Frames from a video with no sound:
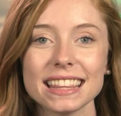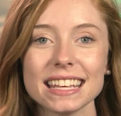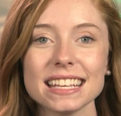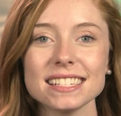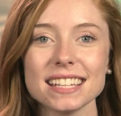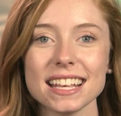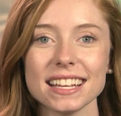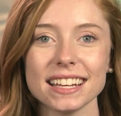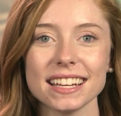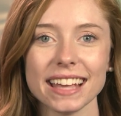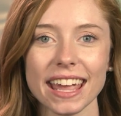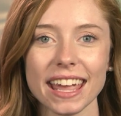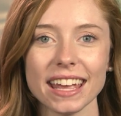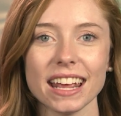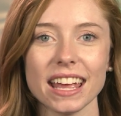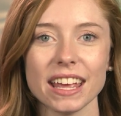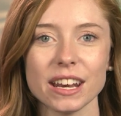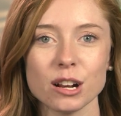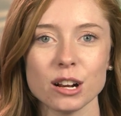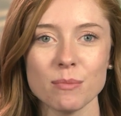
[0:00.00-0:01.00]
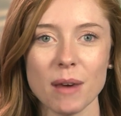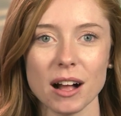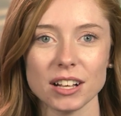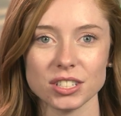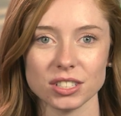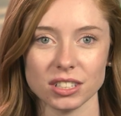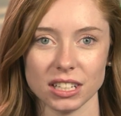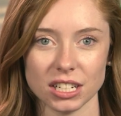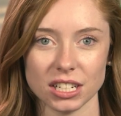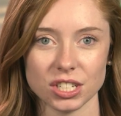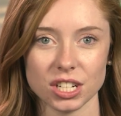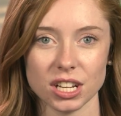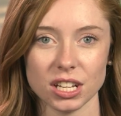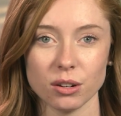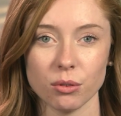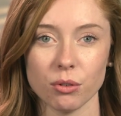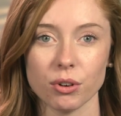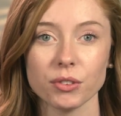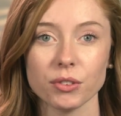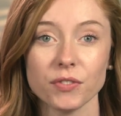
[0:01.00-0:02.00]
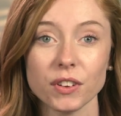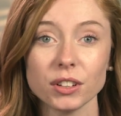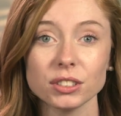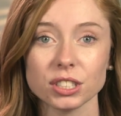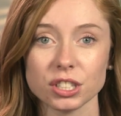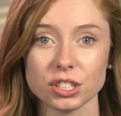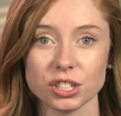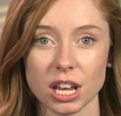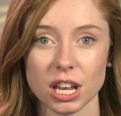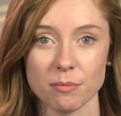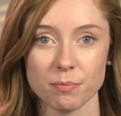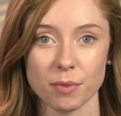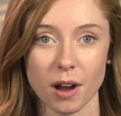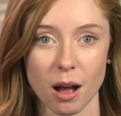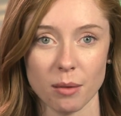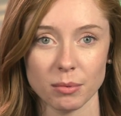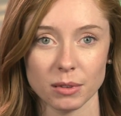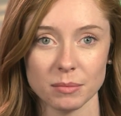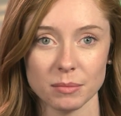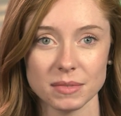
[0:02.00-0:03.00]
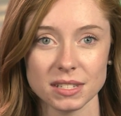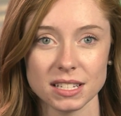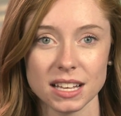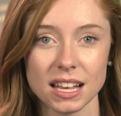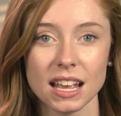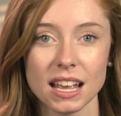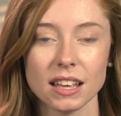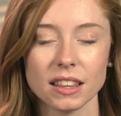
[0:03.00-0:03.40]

These indicate intermodulation or filter shape problems